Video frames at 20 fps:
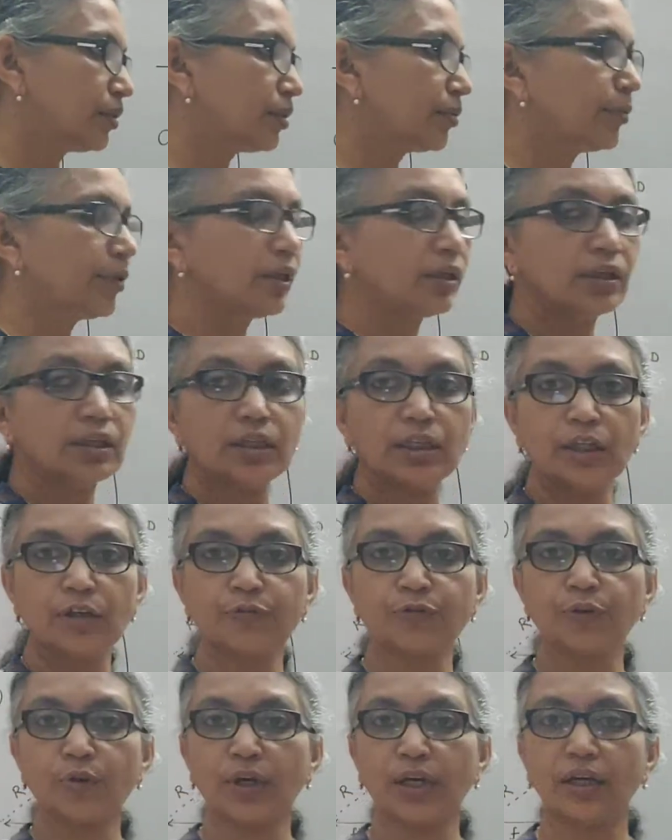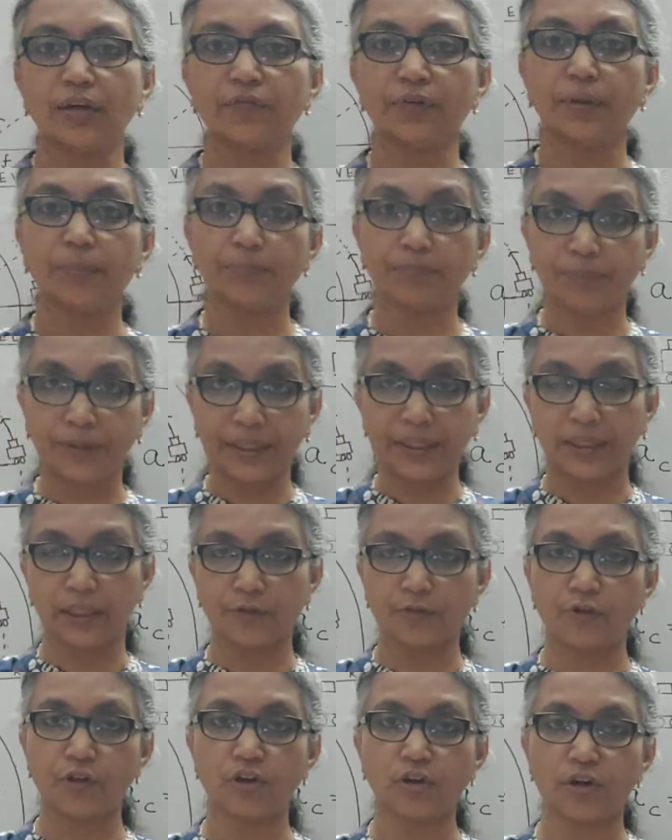Similarly, if you have a
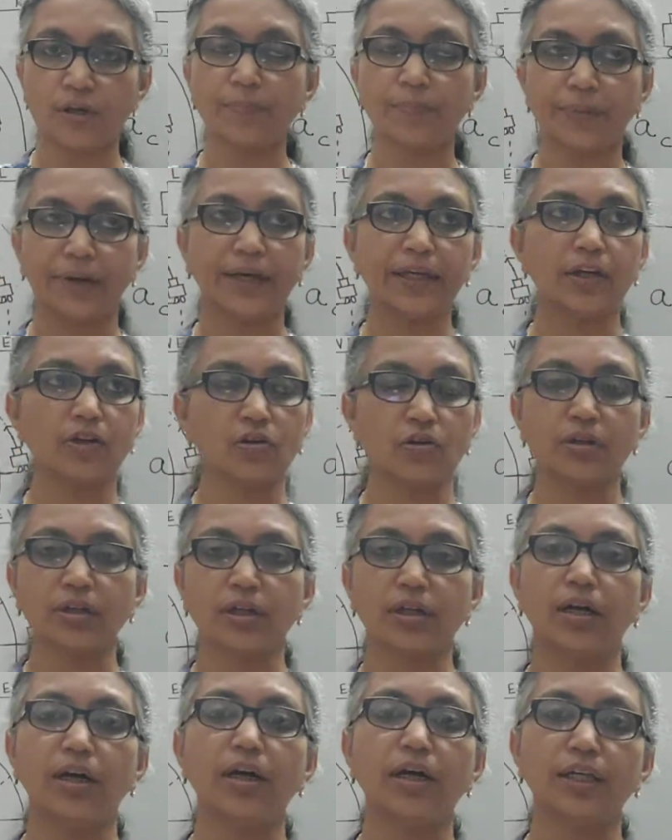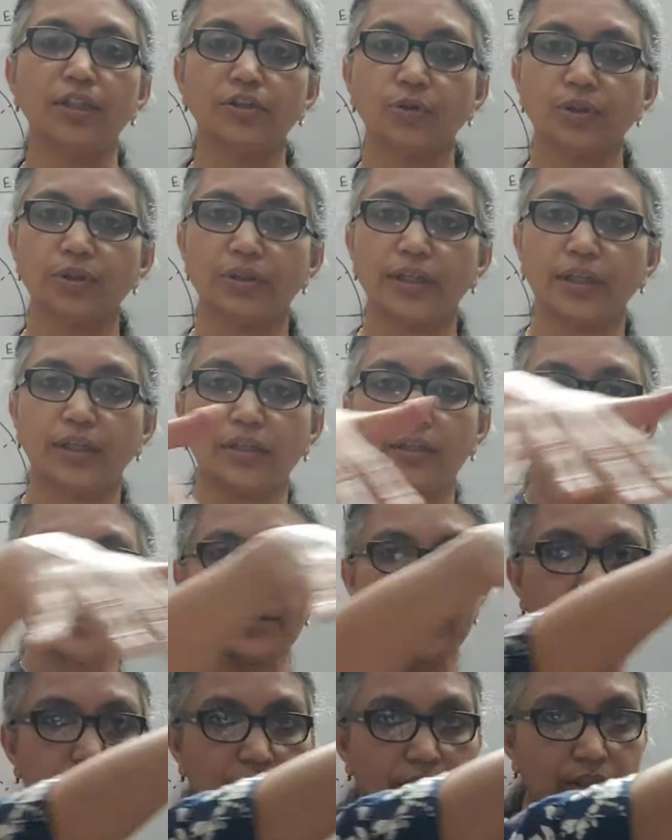bike, if you're on a bike or a car and you're taking
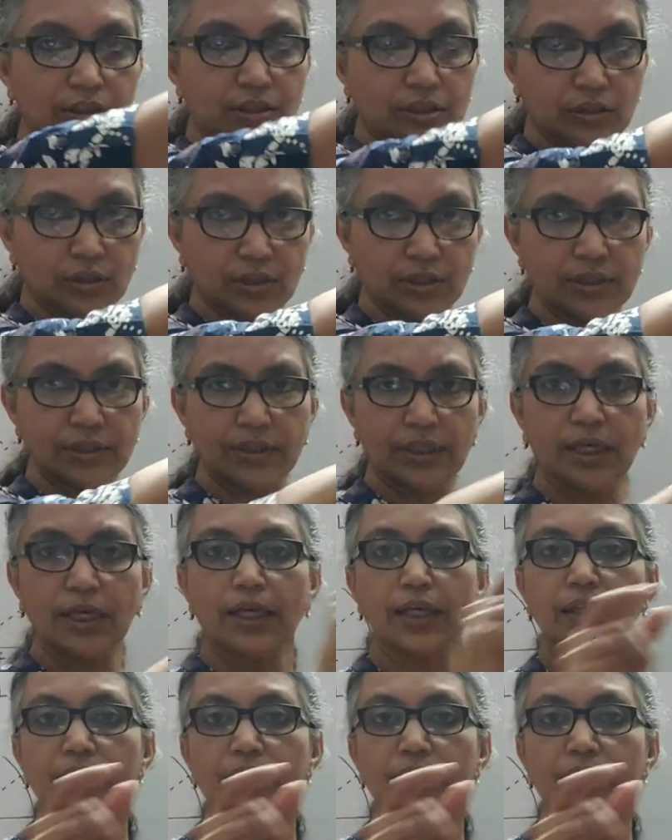a circular turn,